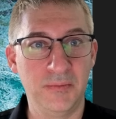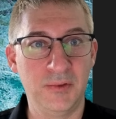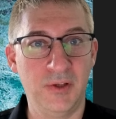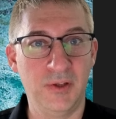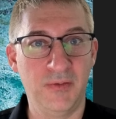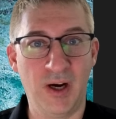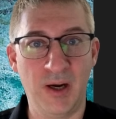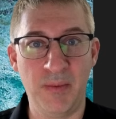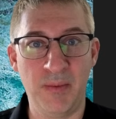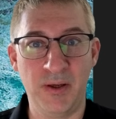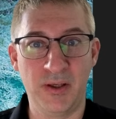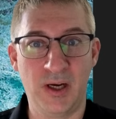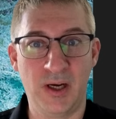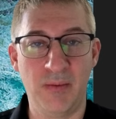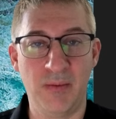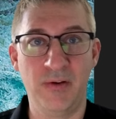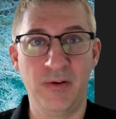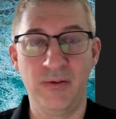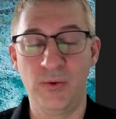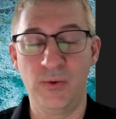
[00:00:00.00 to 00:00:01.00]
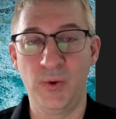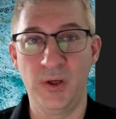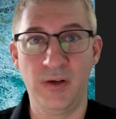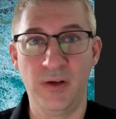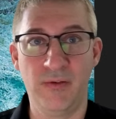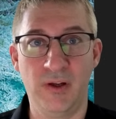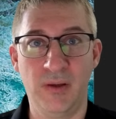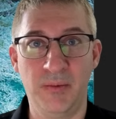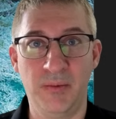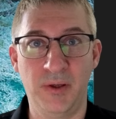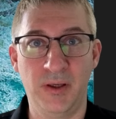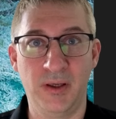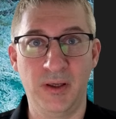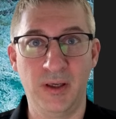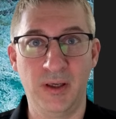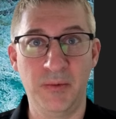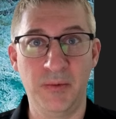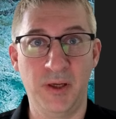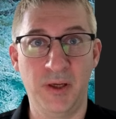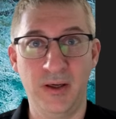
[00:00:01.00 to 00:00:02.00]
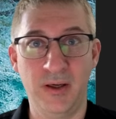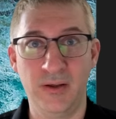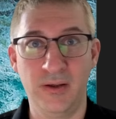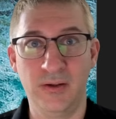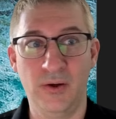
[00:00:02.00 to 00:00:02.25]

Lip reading: divide my time between developing and updating